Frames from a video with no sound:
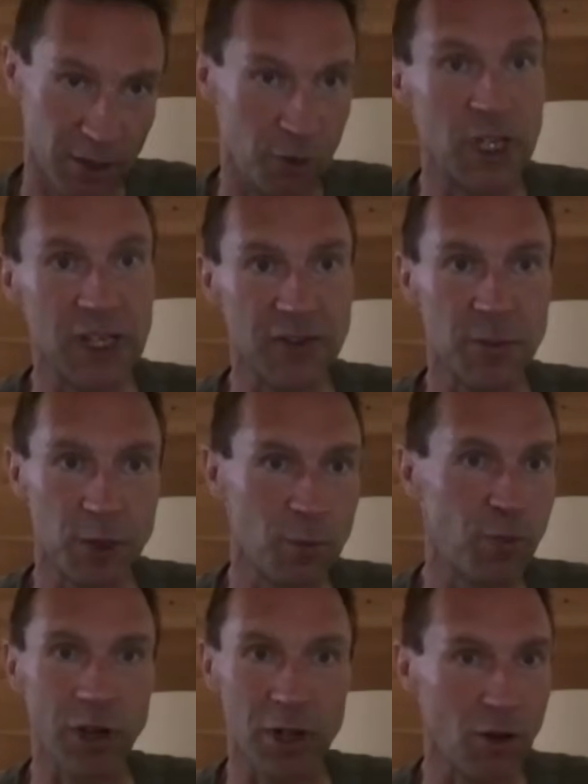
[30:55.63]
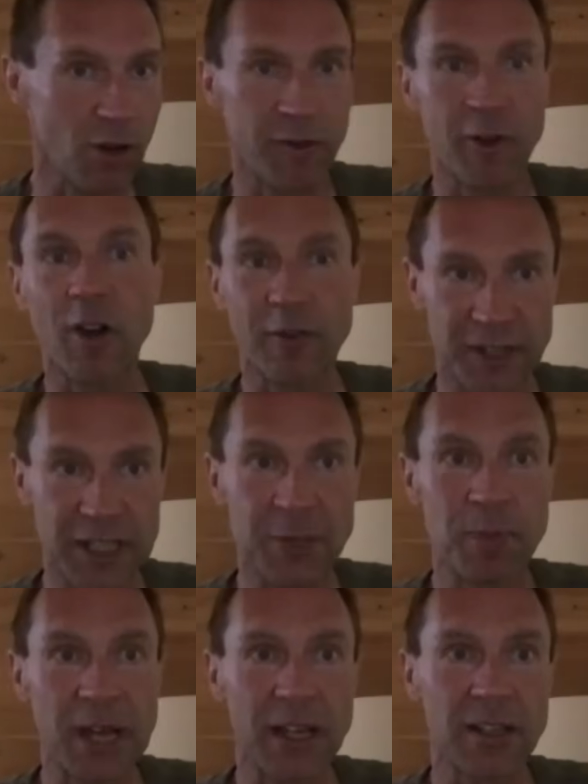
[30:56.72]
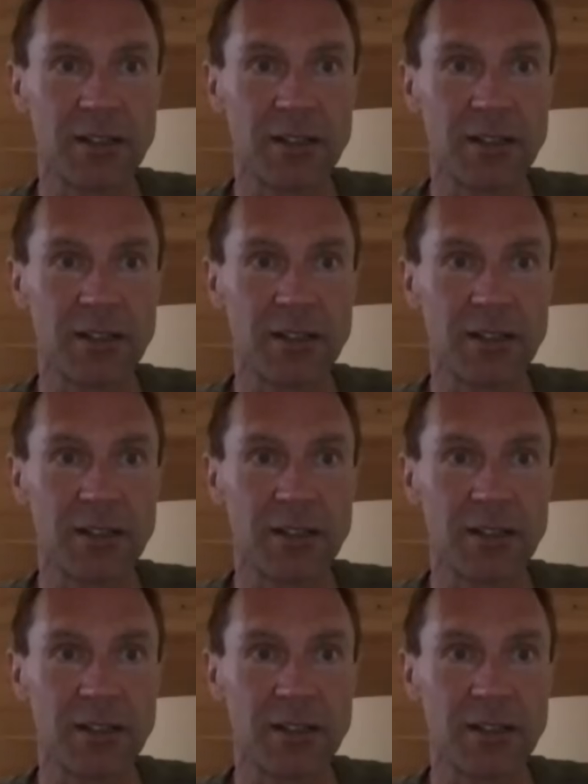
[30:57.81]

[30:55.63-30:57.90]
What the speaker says: to give him a bottle of feedback.